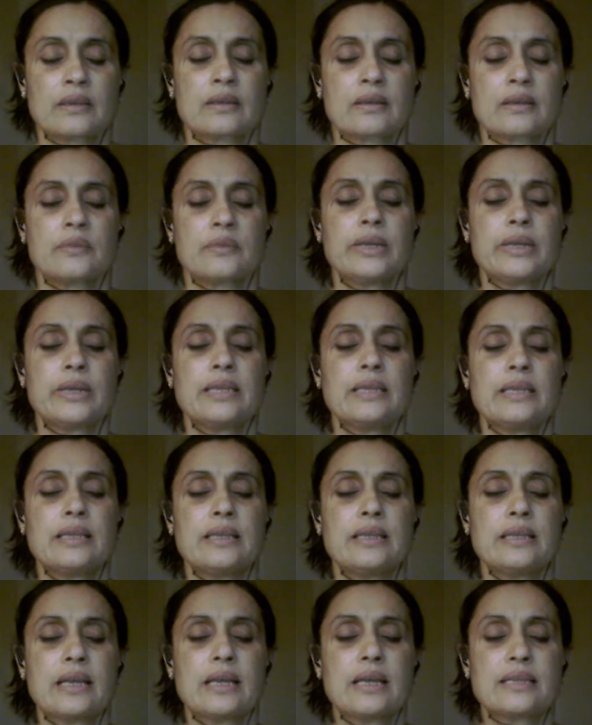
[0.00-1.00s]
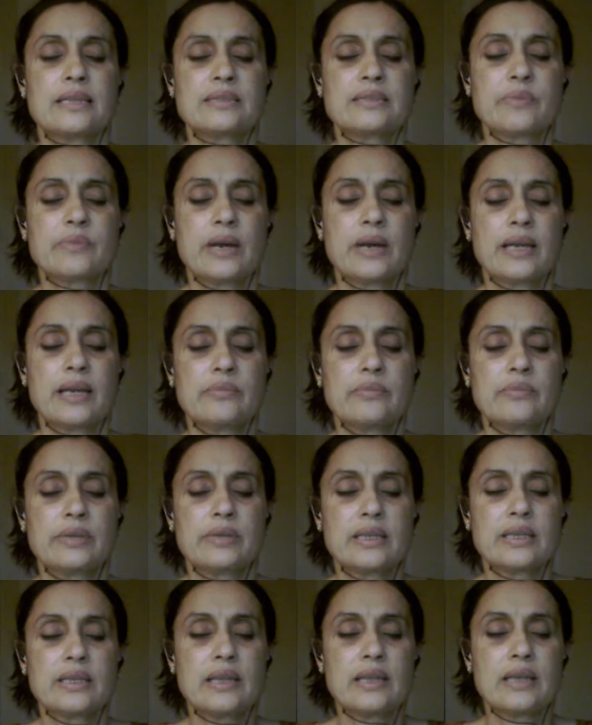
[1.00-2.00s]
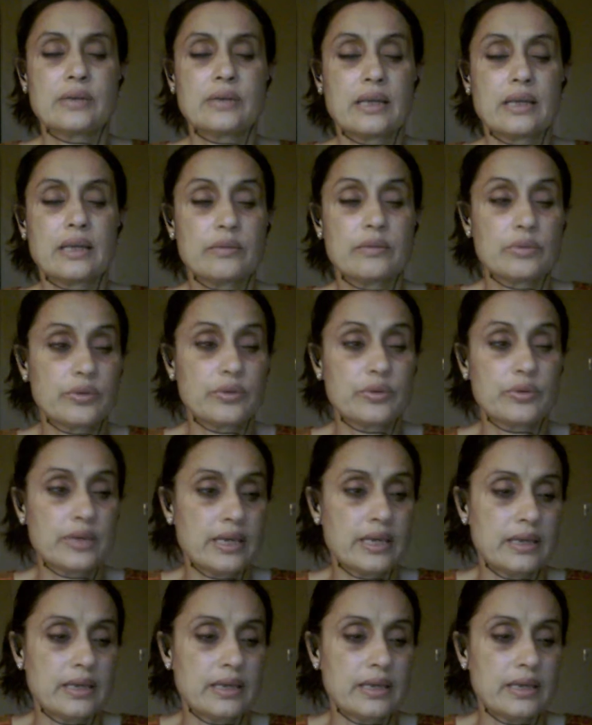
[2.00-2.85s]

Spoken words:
Breathe in, I smile. Breathe out, I'm okay.